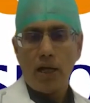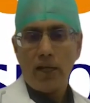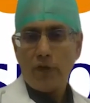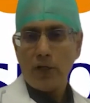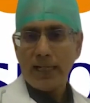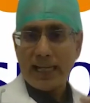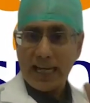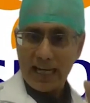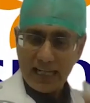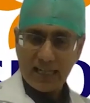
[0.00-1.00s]
If you can
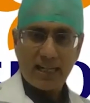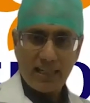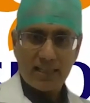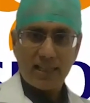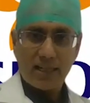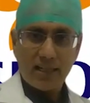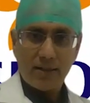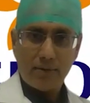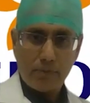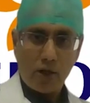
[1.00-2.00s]
characterize that
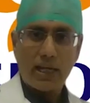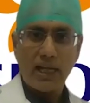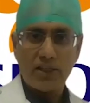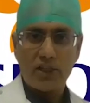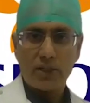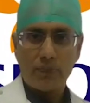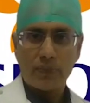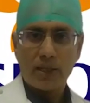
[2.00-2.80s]
blockage,